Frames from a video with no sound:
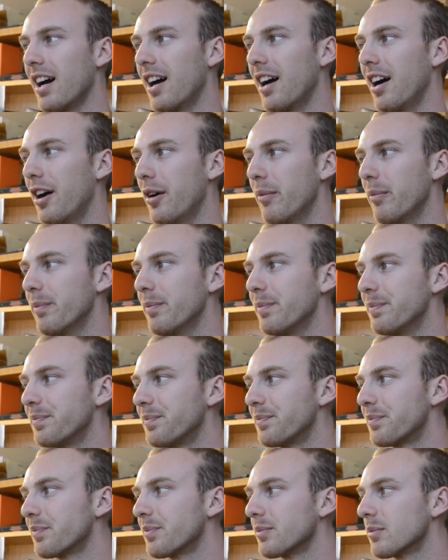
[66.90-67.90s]
um,
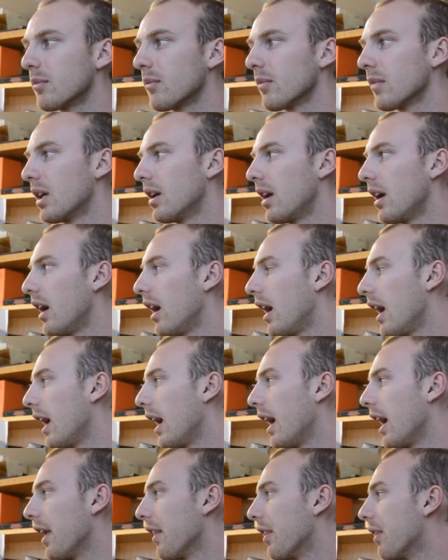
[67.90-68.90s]

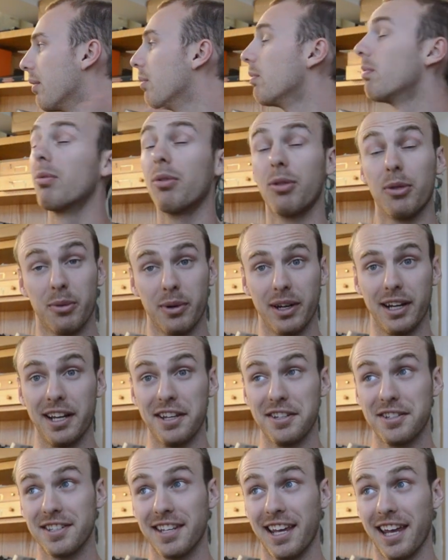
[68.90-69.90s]
a three D
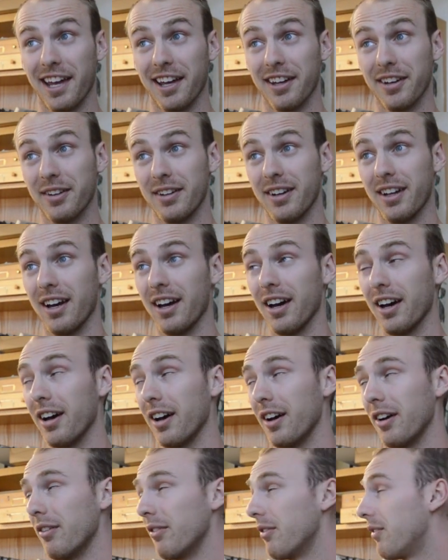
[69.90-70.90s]
scan
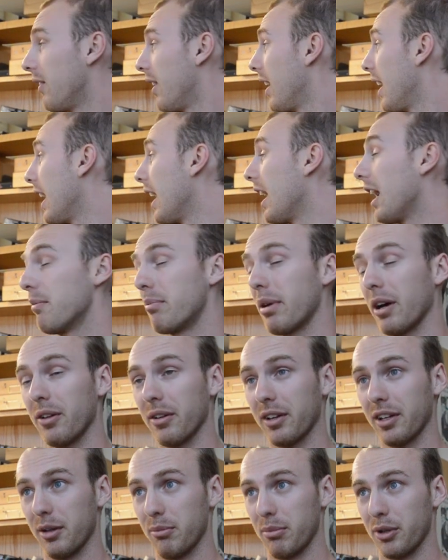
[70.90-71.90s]
of a
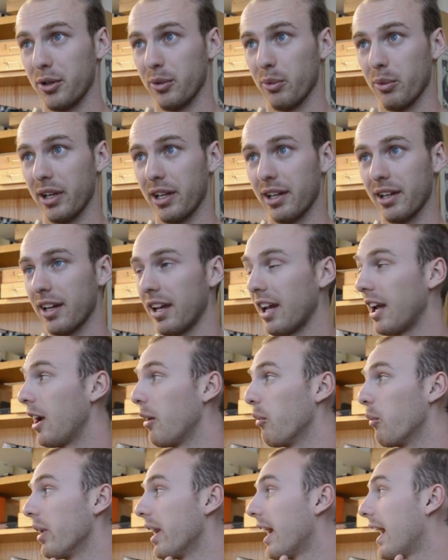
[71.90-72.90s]
pelican bird wing,
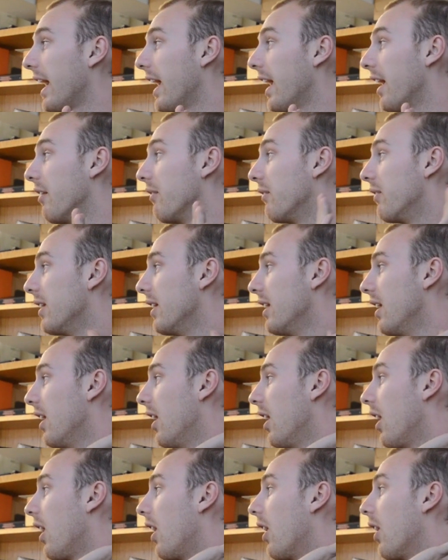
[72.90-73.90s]
and we have
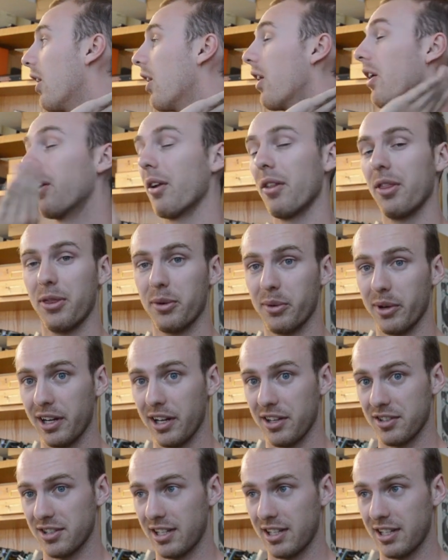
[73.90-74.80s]
our three D